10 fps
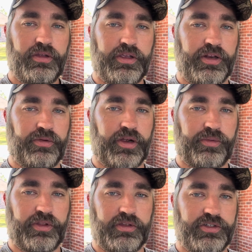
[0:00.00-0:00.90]
You know, not
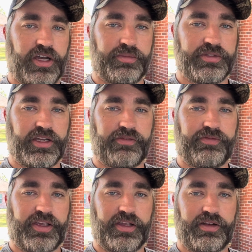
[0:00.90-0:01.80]
really a job site
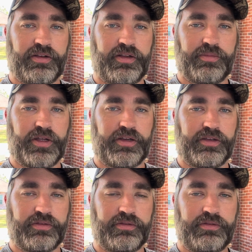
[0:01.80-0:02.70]
fan. I'm not
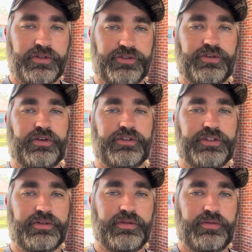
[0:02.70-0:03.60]
in
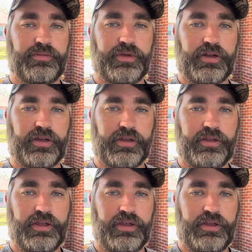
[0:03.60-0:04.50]
construction, but uh,
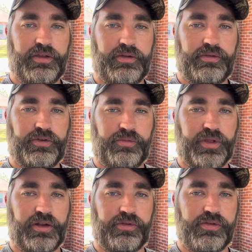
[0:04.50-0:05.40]
do
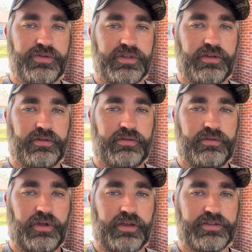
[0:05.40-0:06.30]
plan on using it.
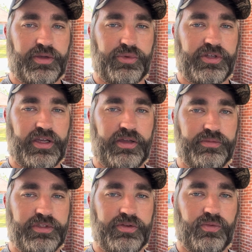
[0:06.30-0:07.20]
Uh, summertime,
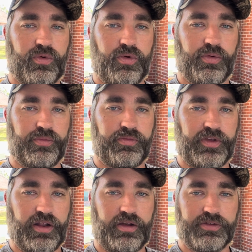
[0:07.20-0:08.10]
it's getting warm. We
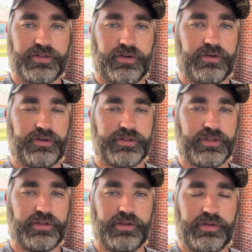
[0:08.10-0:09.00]
got all stars
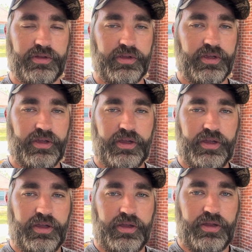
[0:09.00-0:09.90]
and the, uh,
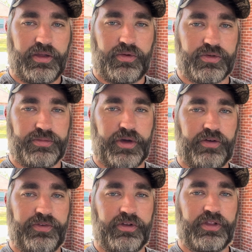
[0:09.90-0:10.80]
of course the ball
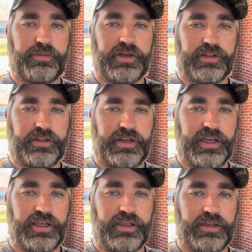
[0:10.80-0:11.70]
field in the middle of the
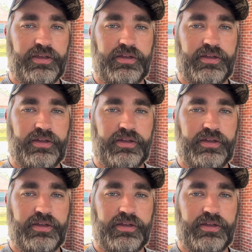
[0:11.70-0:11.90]
day.